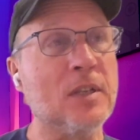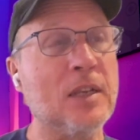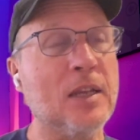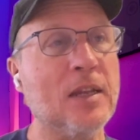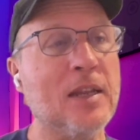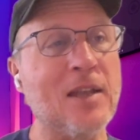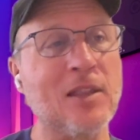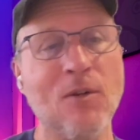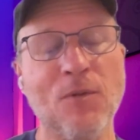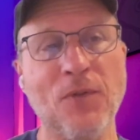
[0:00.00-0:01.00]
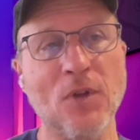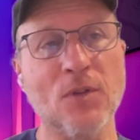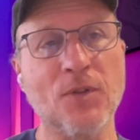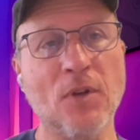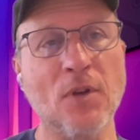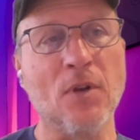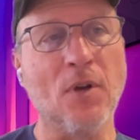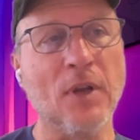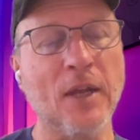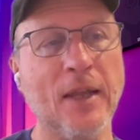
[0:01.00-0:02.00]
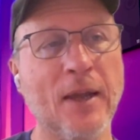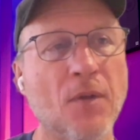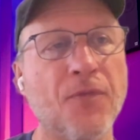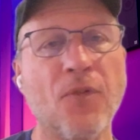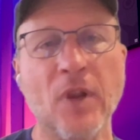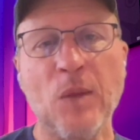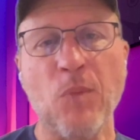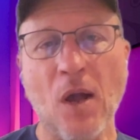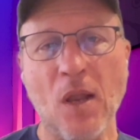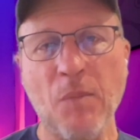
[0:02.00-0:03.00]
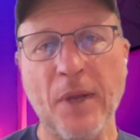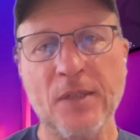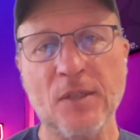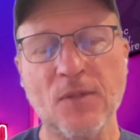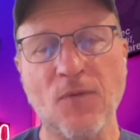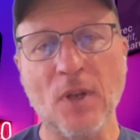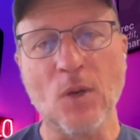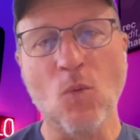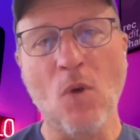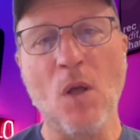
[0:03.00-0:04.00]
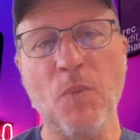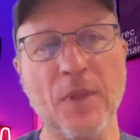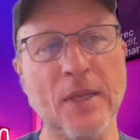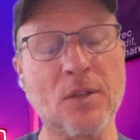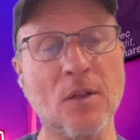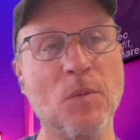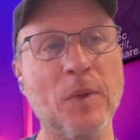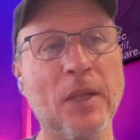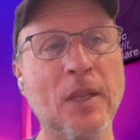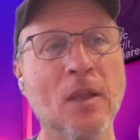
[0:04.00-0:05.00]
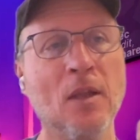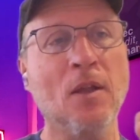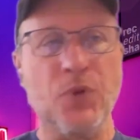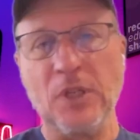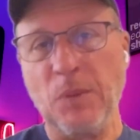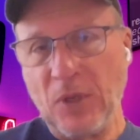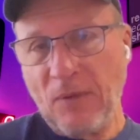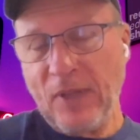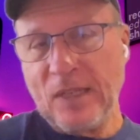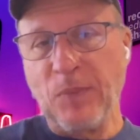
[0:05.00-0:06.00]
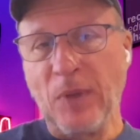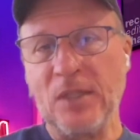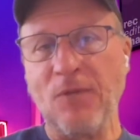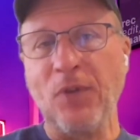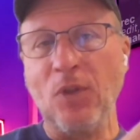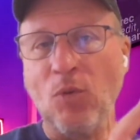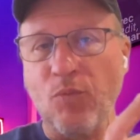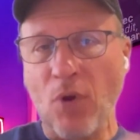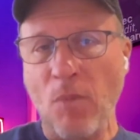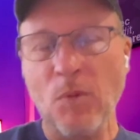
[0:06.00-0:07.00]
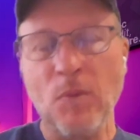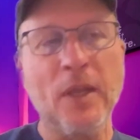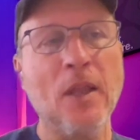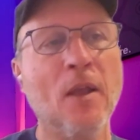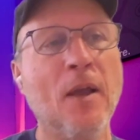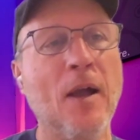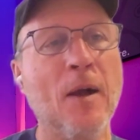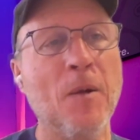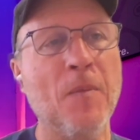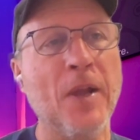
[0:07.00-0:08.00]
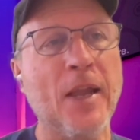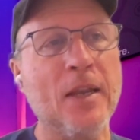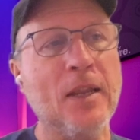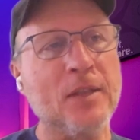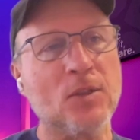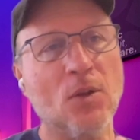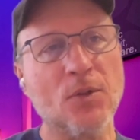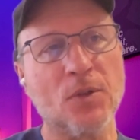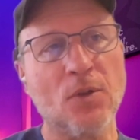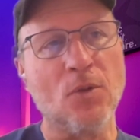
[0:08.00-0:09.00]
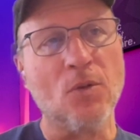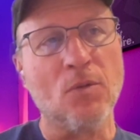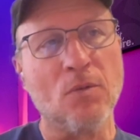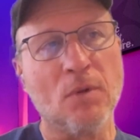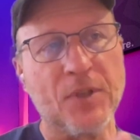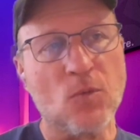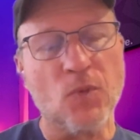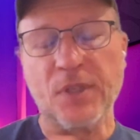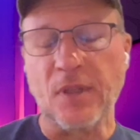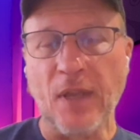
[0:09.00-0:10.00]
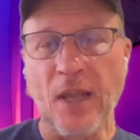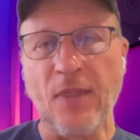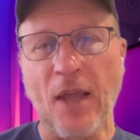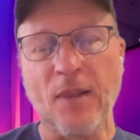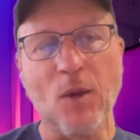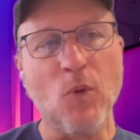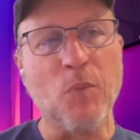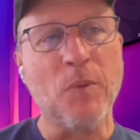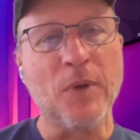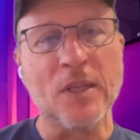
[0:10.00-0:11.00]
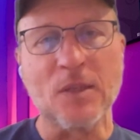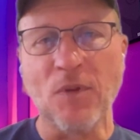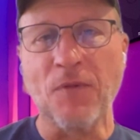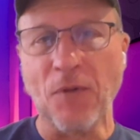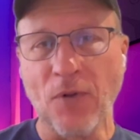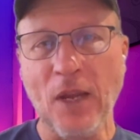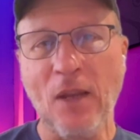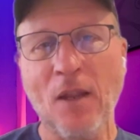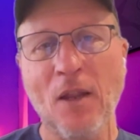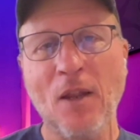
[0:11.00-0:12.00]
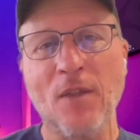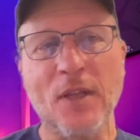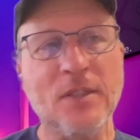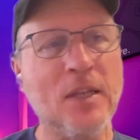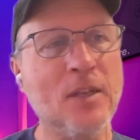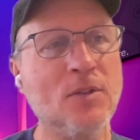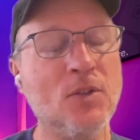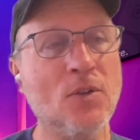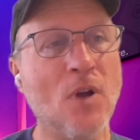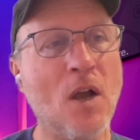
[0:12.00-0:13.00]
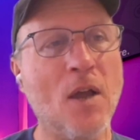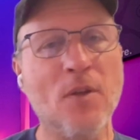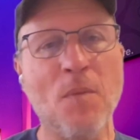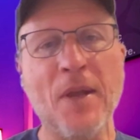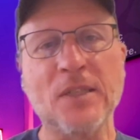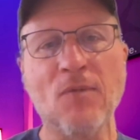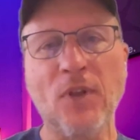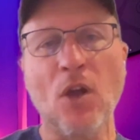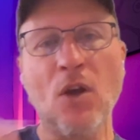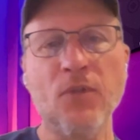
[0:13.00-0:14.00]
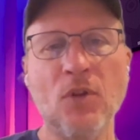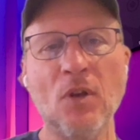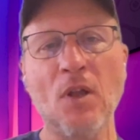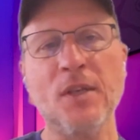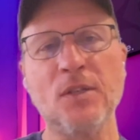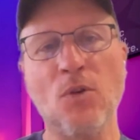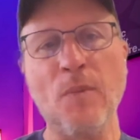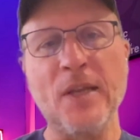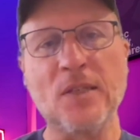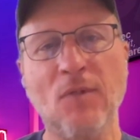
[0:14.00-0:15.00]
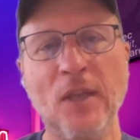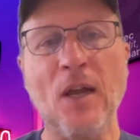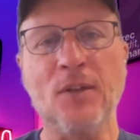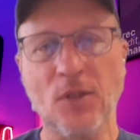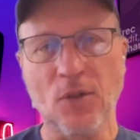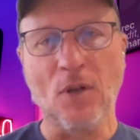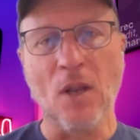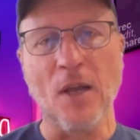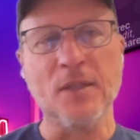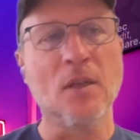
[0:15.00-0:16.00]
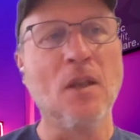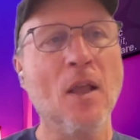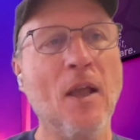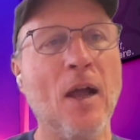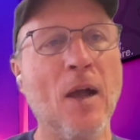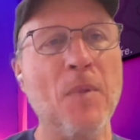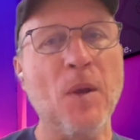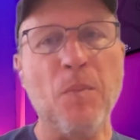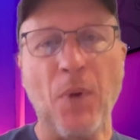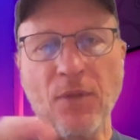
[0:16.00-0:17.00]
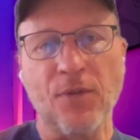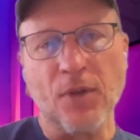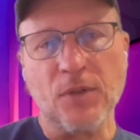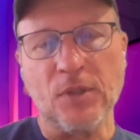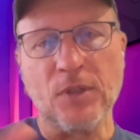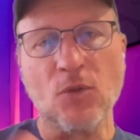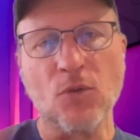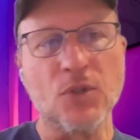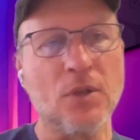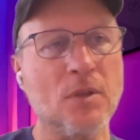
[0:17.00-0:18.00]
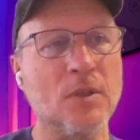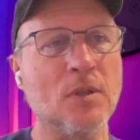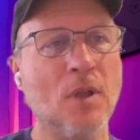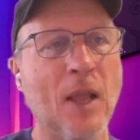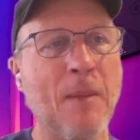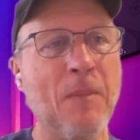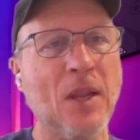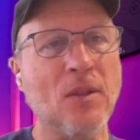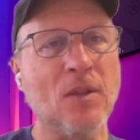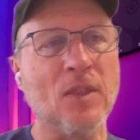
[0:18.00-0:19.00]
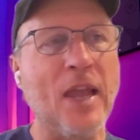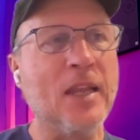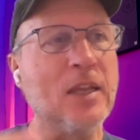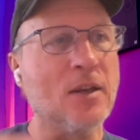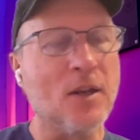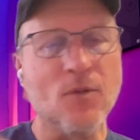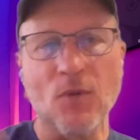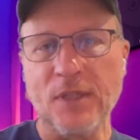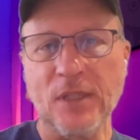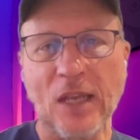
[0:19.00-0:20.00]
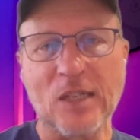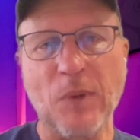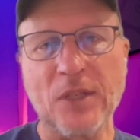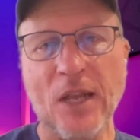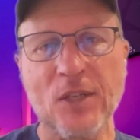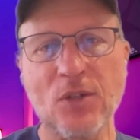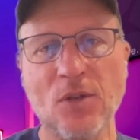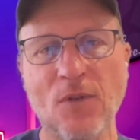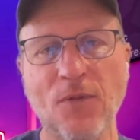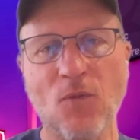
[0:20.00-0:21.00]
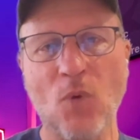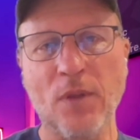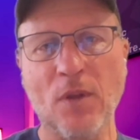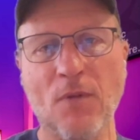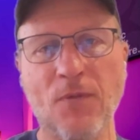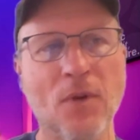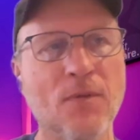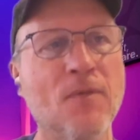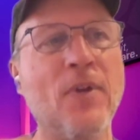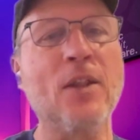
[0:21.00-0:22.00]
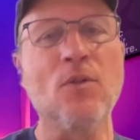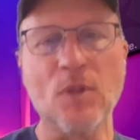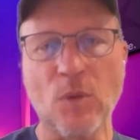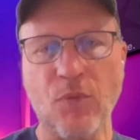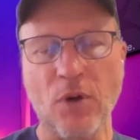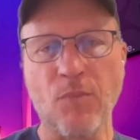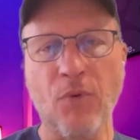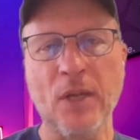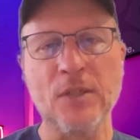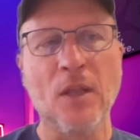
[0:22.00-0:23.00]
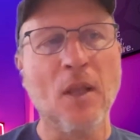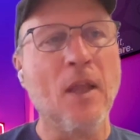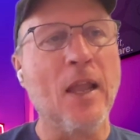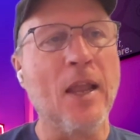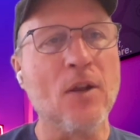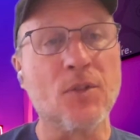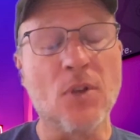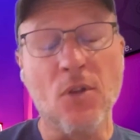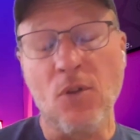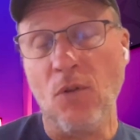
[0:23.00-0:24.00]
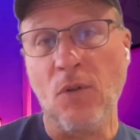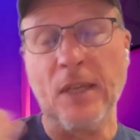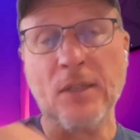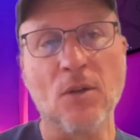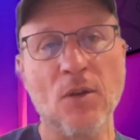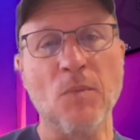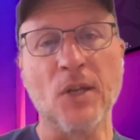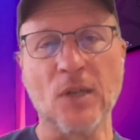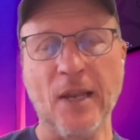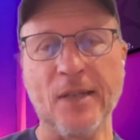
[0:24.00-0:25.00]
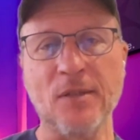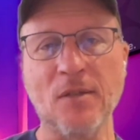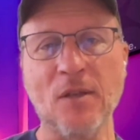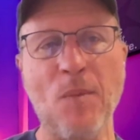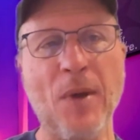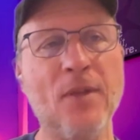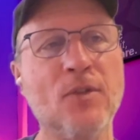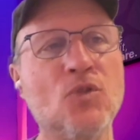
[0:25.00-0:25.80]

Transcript: to get it out there in field on a free pilot basis for a little while, but that's going to be prohibitively expensive for you probably. And it's also, there's a risk there that when people get something for free, they tend to either massively overutilize it or massively underutilize it. And both of those distortions mean that they get an unrealistic expectation of the value that the product brings. And also you get to learn much less about